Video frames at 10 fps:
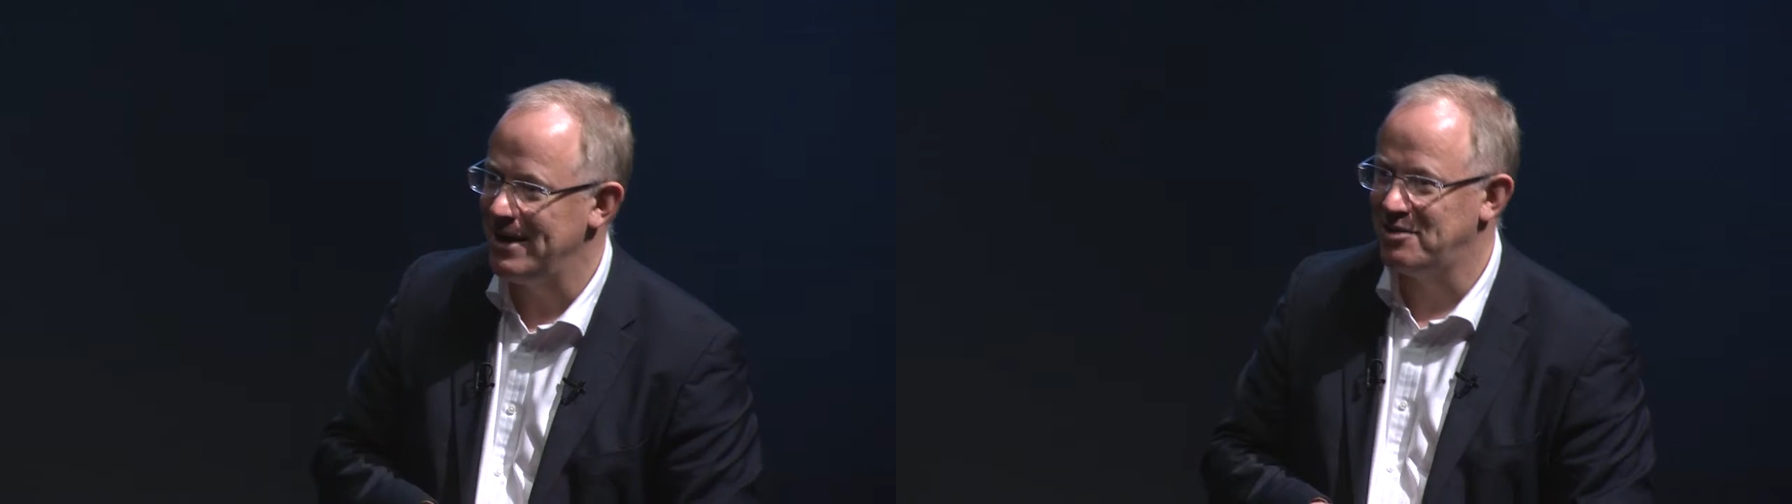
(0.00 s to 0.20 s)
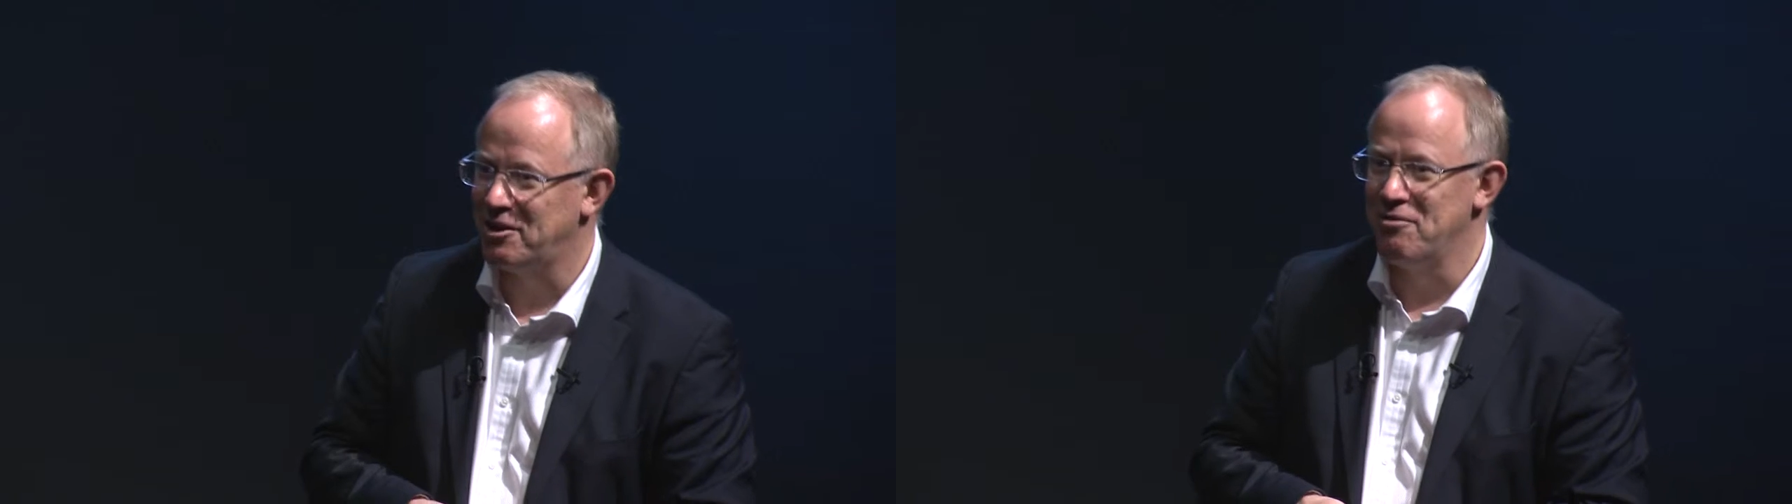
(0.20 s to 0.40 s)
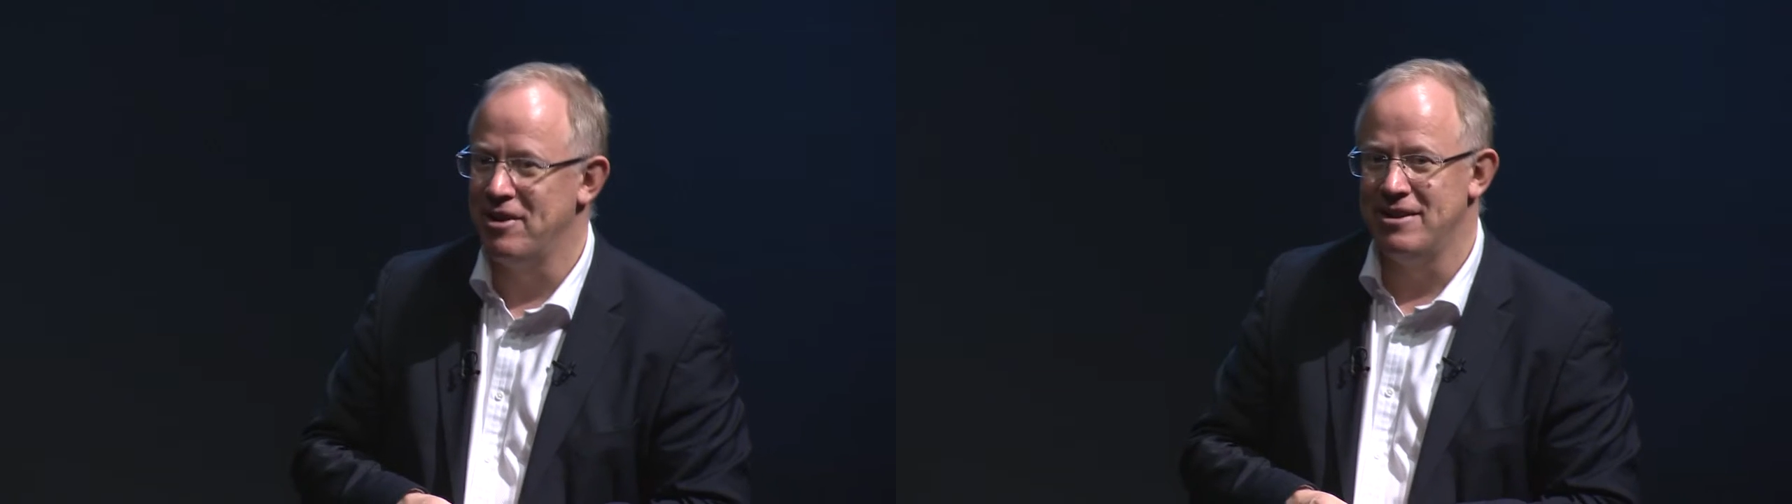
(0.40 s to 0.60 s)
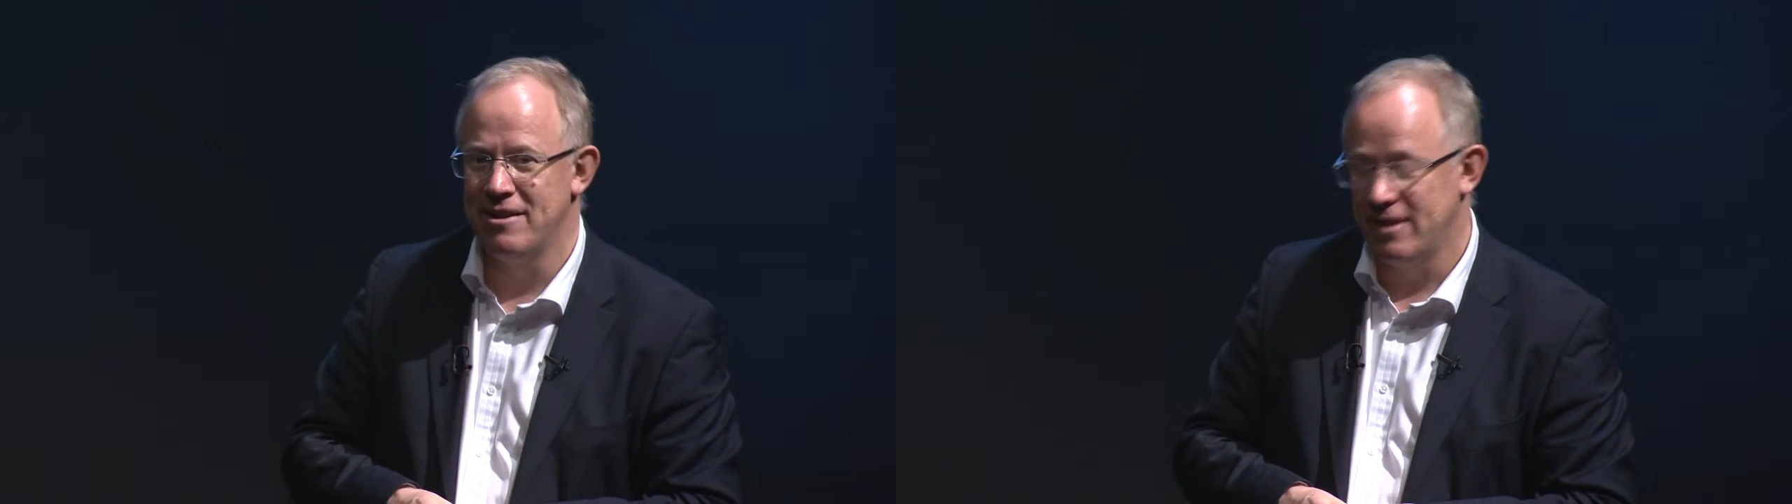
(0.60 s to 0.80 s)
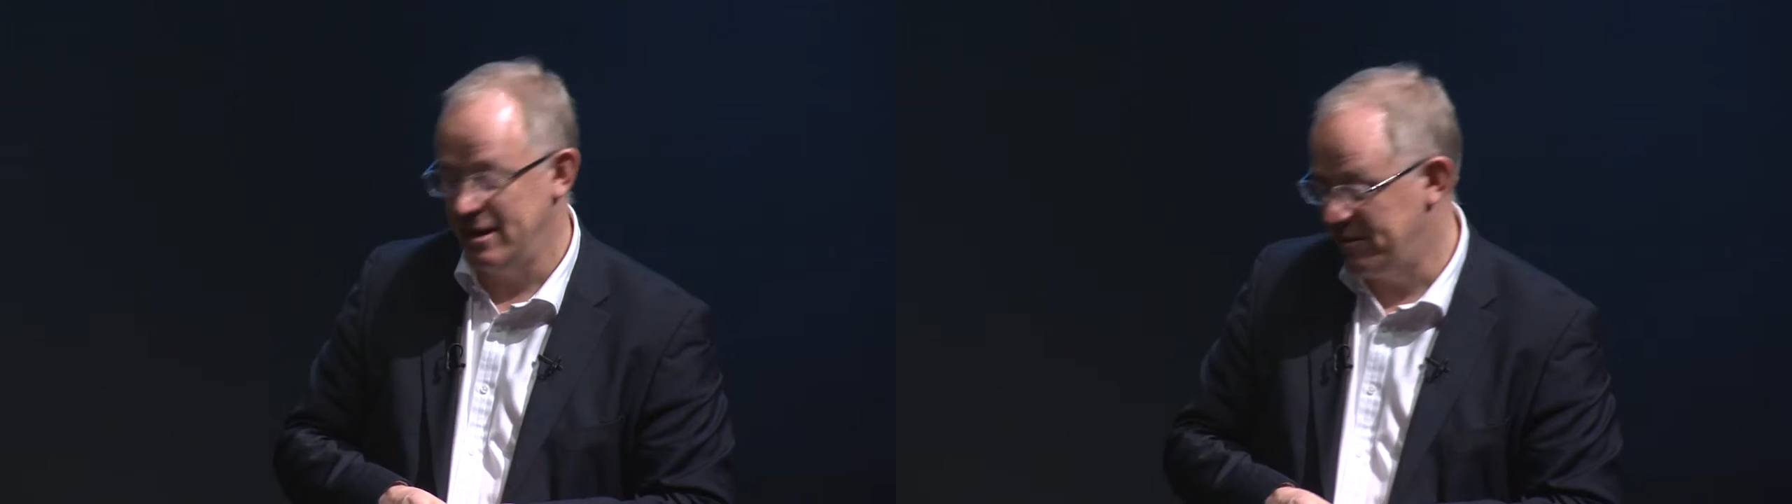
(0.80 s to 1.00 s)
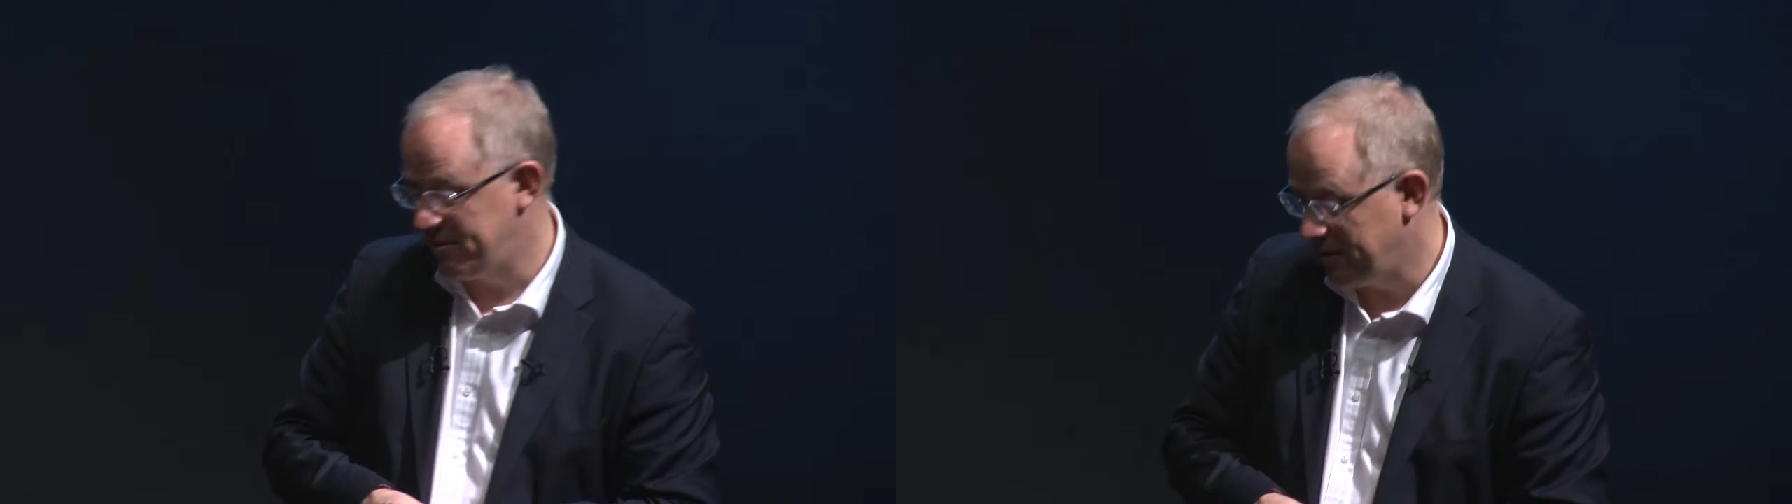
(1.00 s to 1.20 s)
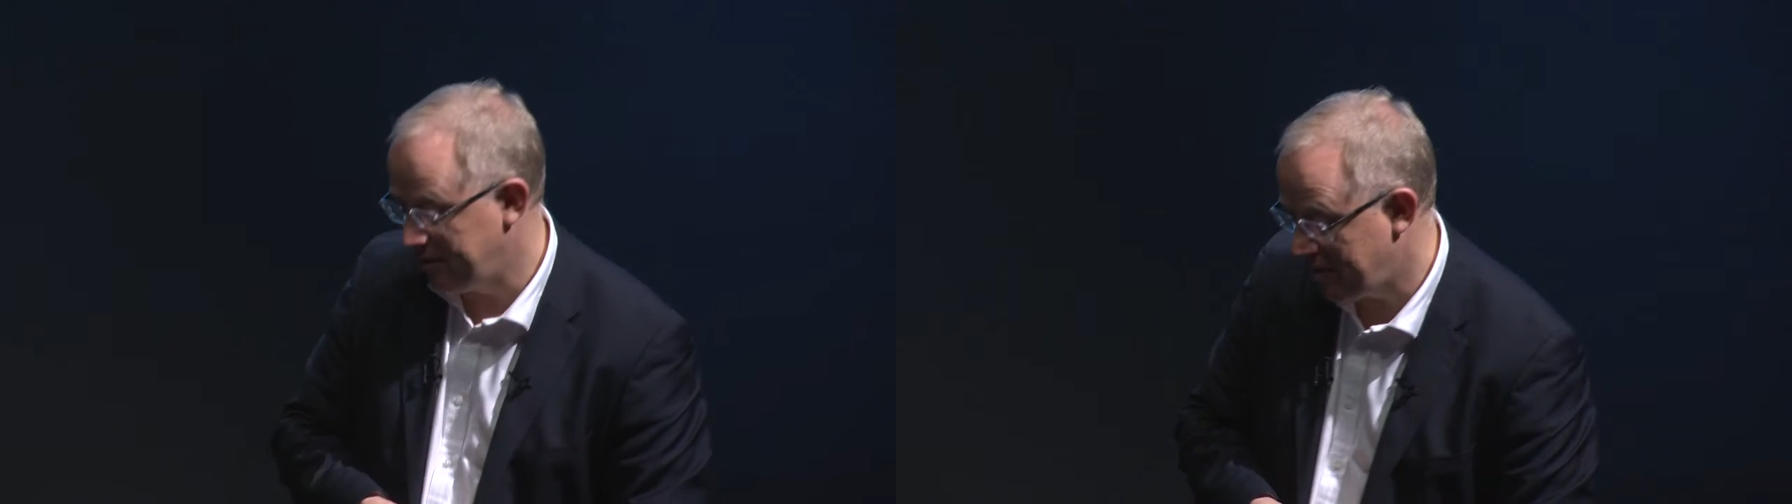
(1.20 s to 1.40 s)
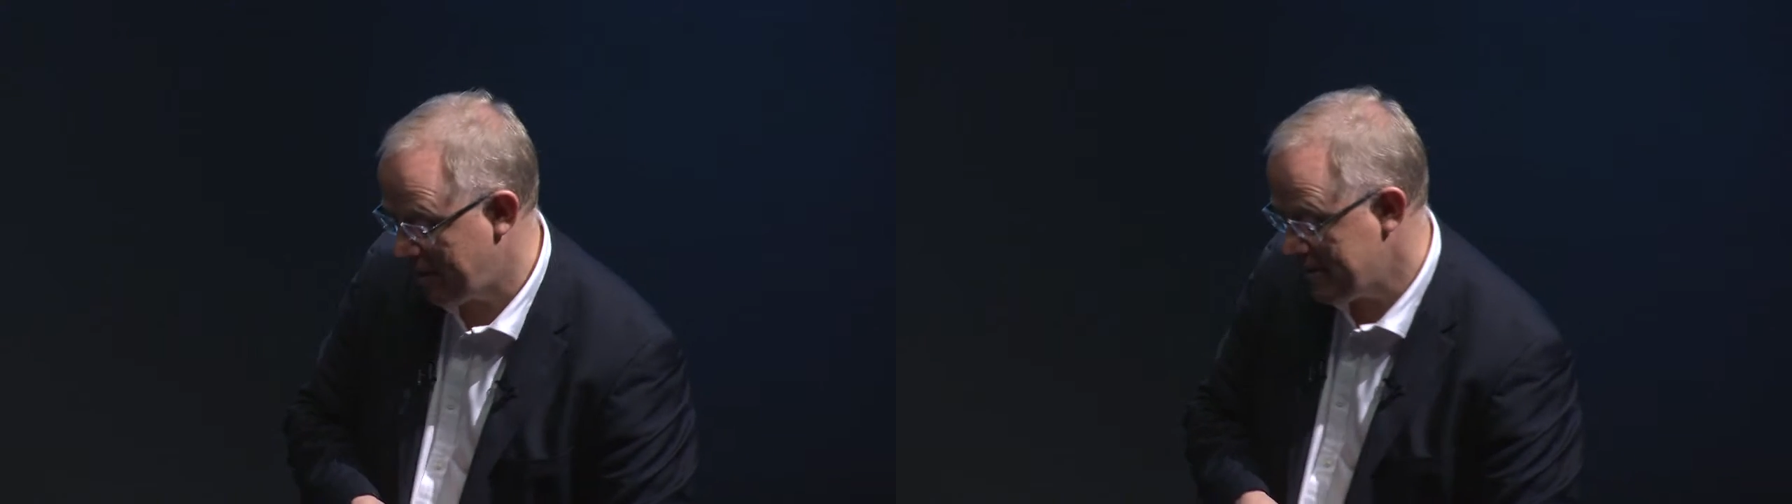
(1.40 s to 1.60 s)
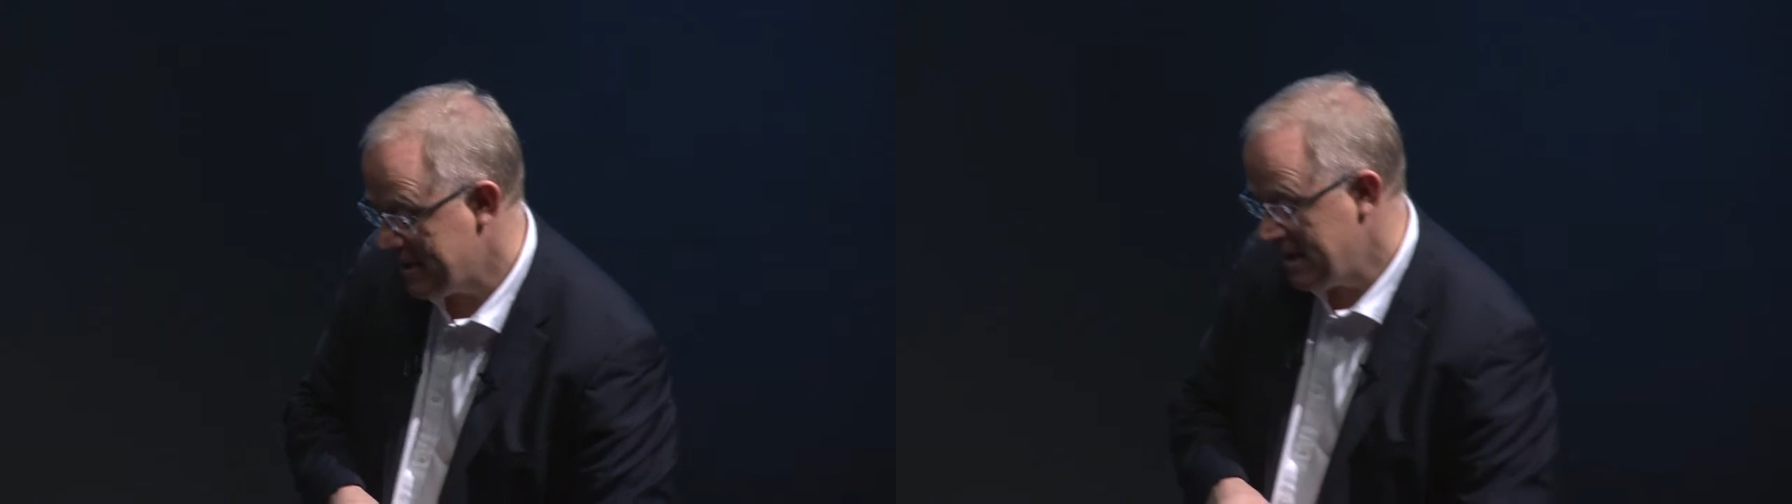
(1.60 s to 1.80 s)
it's convenient that he has done so.